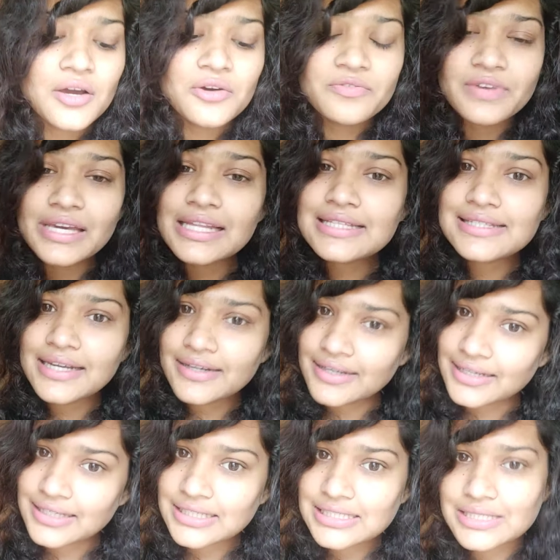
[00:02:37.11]
Vales and
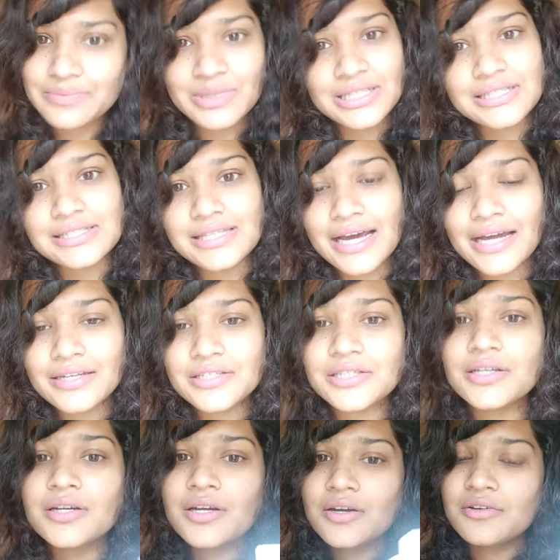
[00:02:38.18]
hills means that
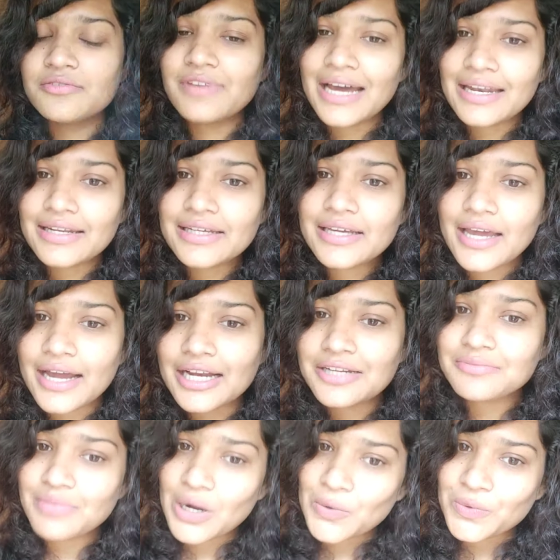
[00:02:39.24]
valley
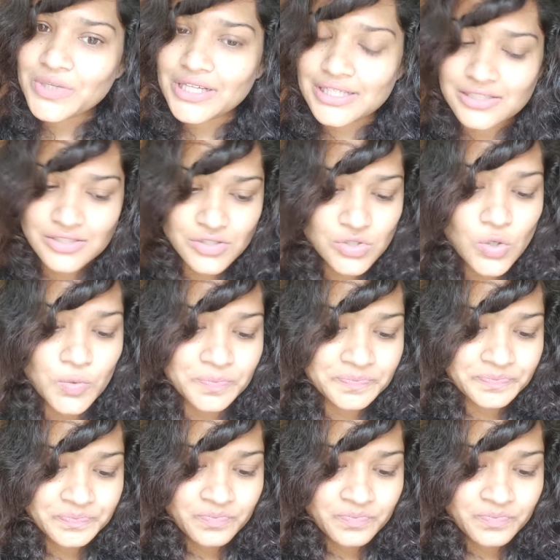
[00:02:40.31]
and mountains. So